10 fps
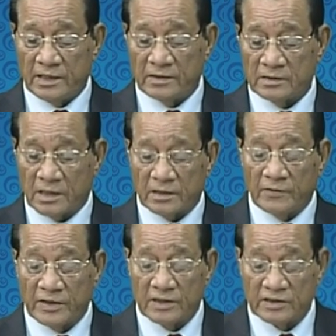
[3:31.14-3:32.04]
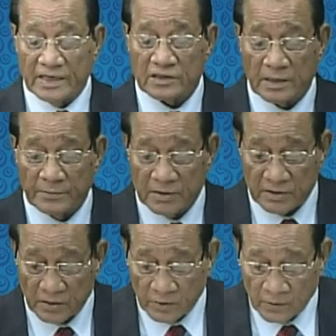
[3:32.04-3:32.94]
cutoff date is established
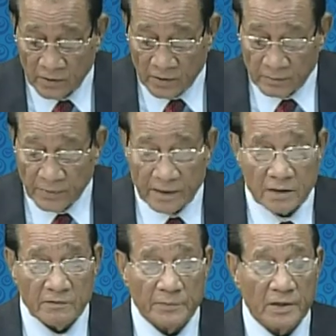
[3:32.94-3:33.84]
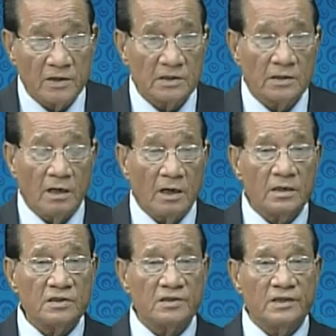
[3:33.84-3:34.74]
now. By the way, because in
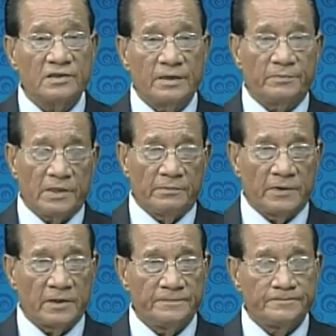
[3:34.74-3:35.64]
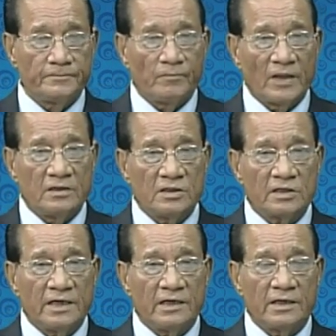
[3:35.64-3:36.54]
August and September, this
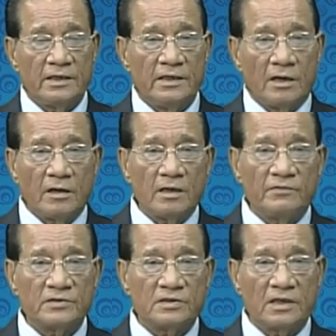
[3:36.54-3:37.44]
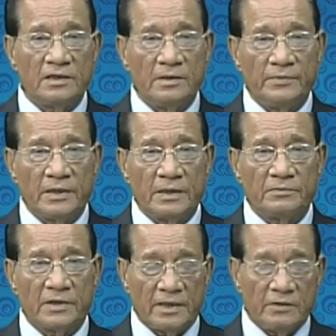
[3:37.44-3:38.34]
category all of a sudden became
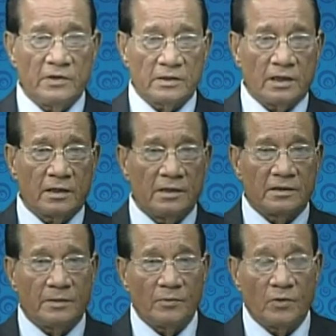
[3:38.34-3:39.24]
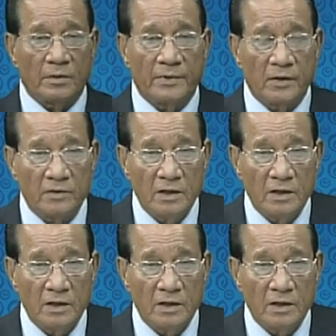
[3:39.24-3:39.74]
current. We'll talk a little more about